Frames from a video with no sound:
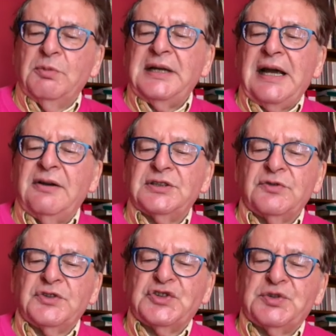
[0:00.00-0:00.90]
be areas
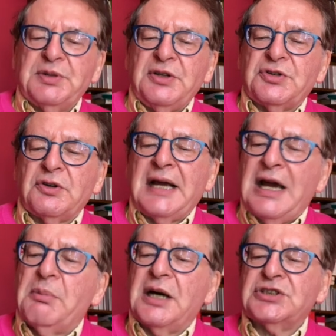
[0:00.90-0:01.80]
of dispute on
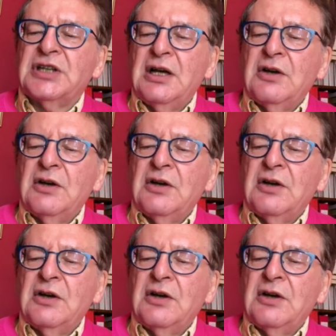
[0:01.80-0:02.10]
how much